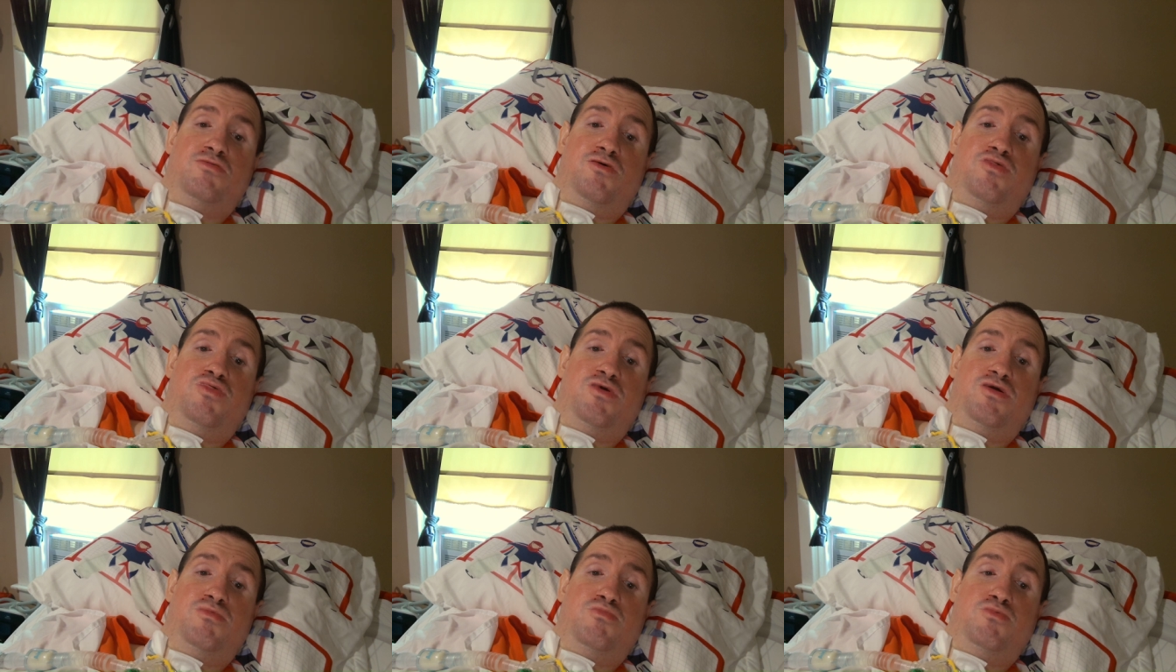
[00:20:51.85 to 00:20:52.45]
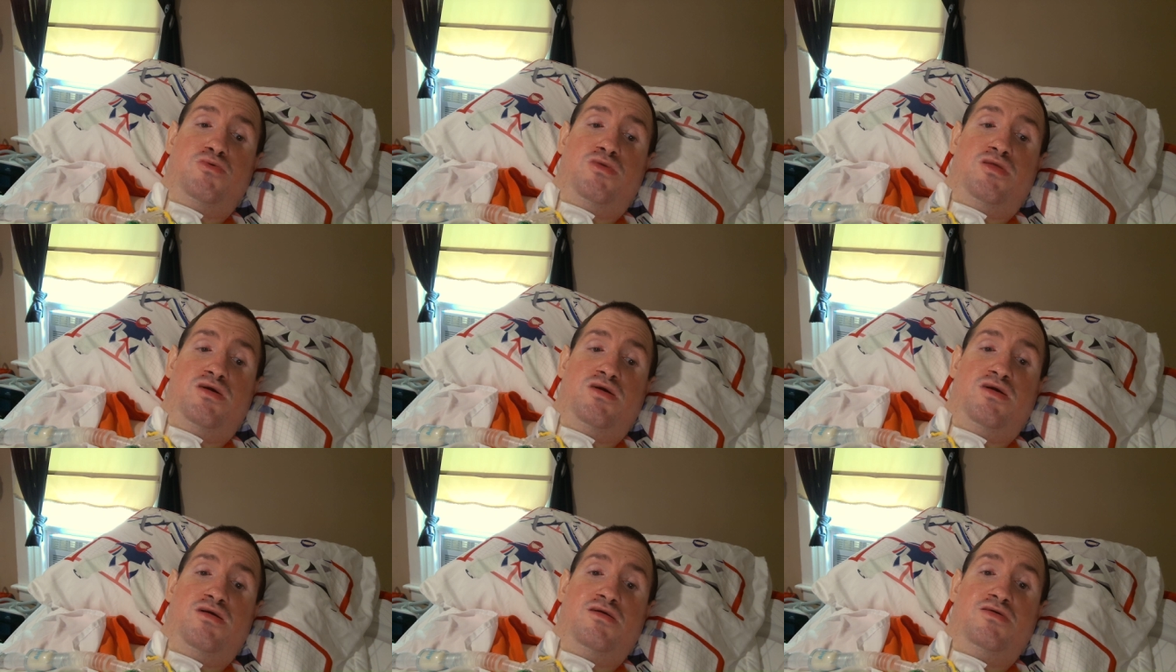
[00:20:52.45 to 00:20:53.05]
I think I'm going
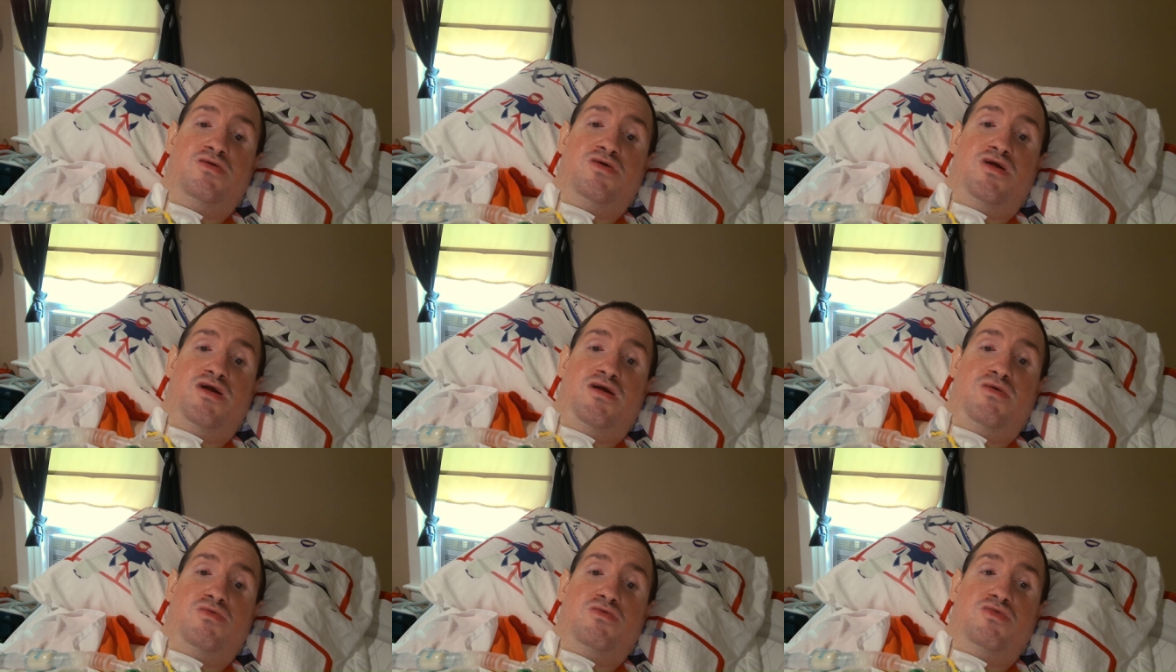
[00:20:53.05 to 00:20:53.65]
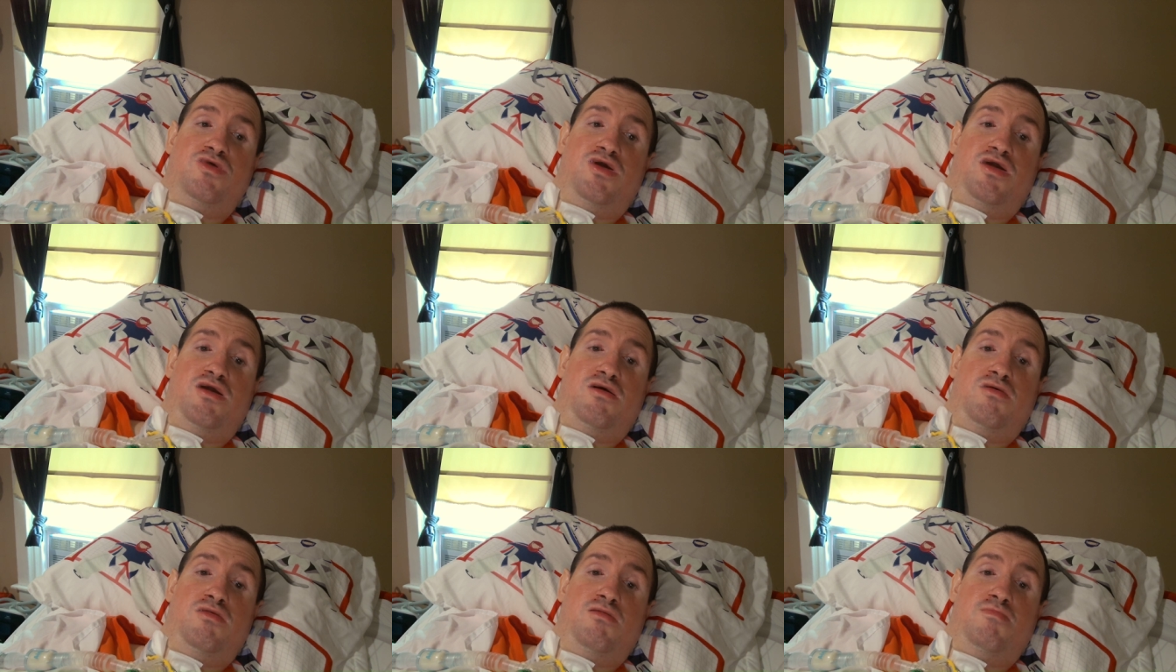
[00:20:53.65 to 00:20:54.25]
to count
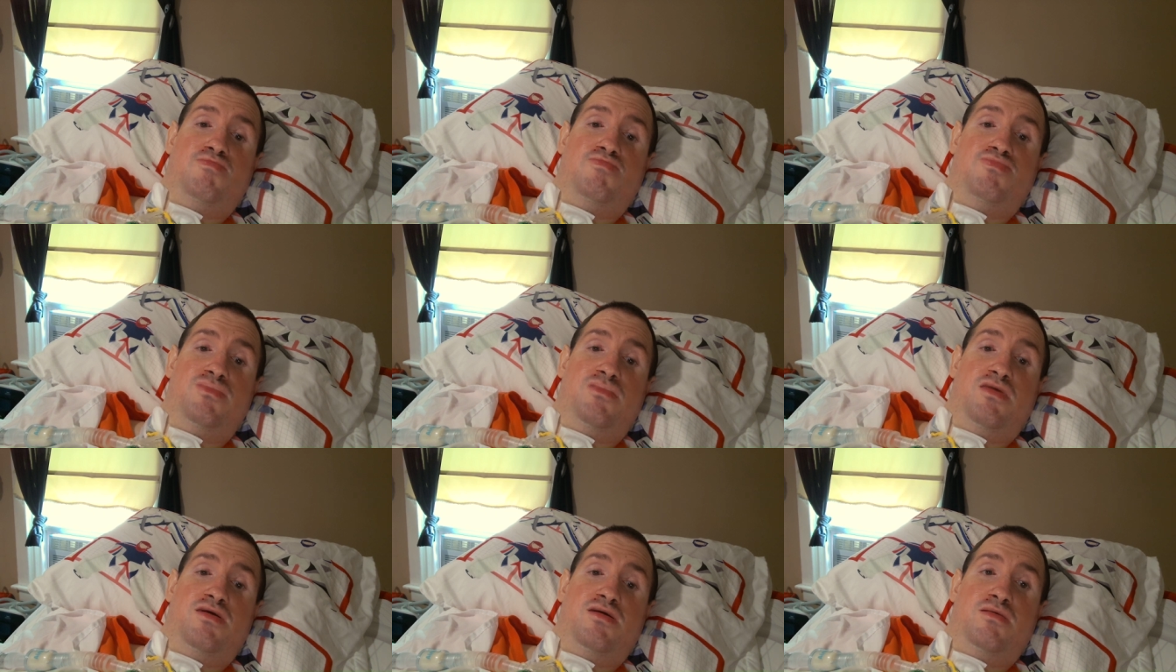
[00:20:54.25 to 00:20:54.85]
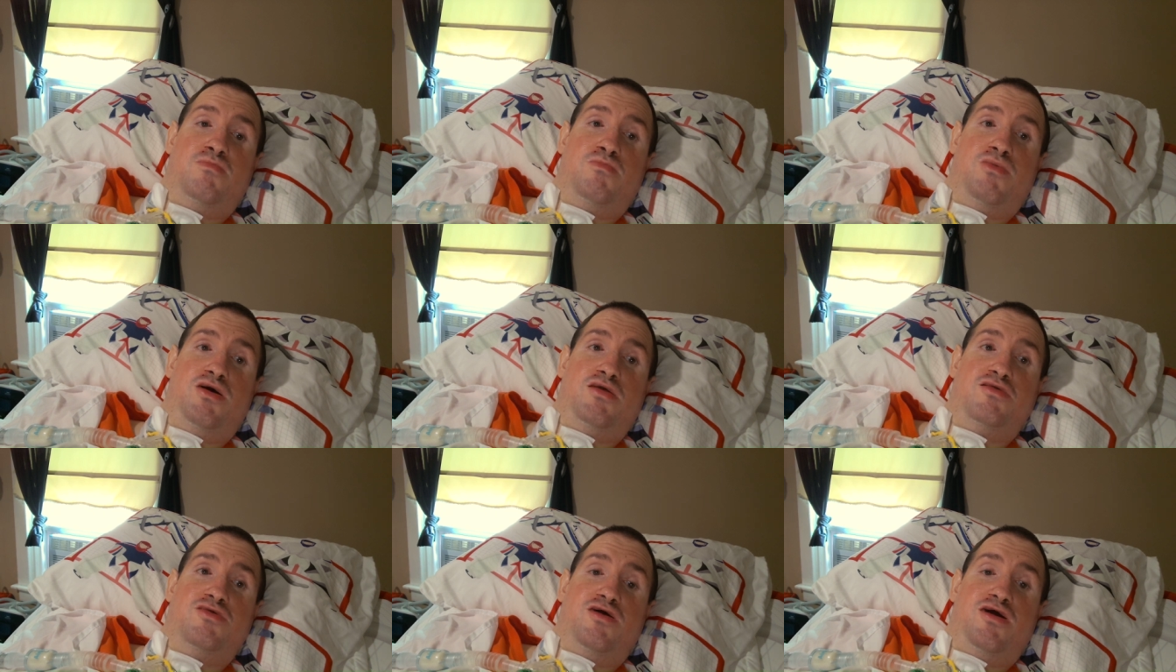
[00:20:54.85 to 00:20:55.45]
down
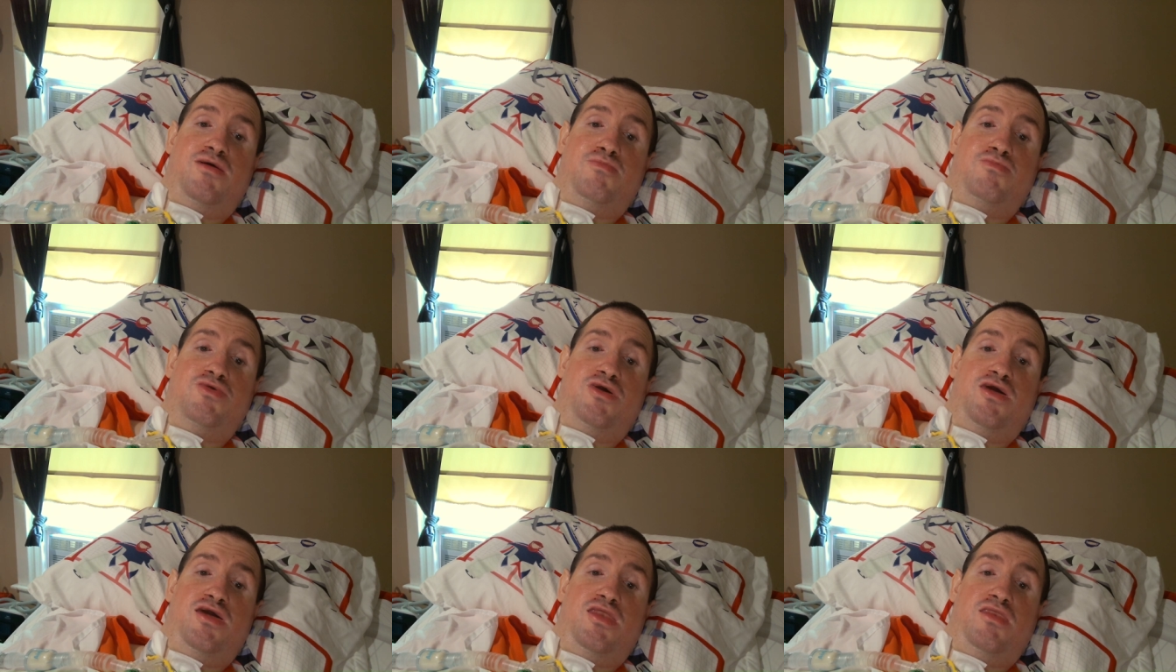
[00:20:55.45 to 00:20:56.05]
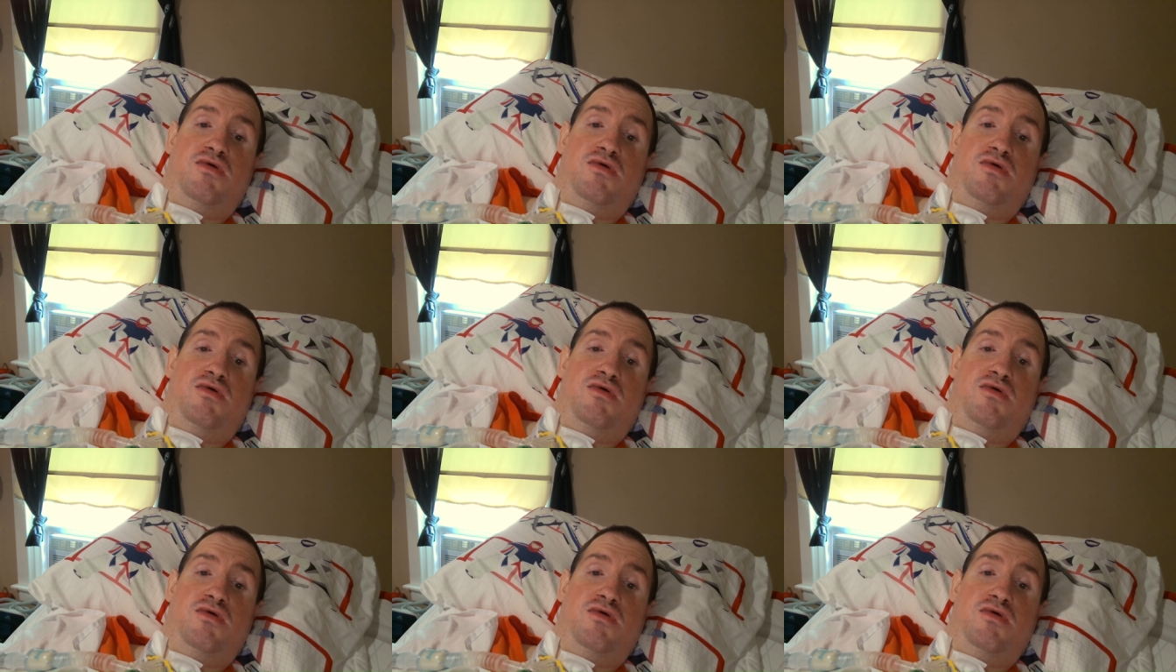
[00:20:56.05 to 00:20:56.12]
my top 10